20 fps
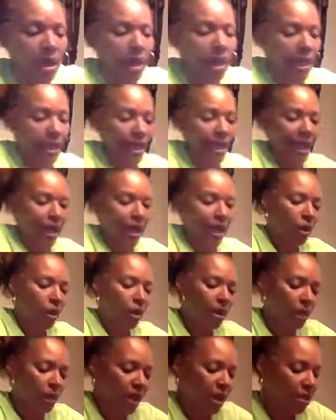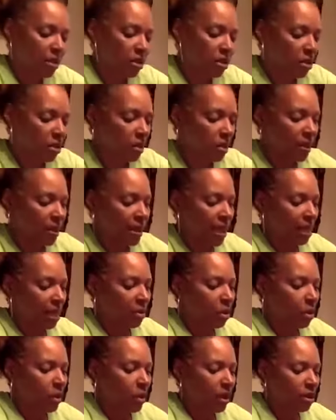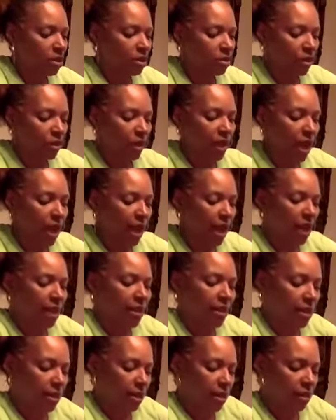And now what I'm going to do is I'm going to cut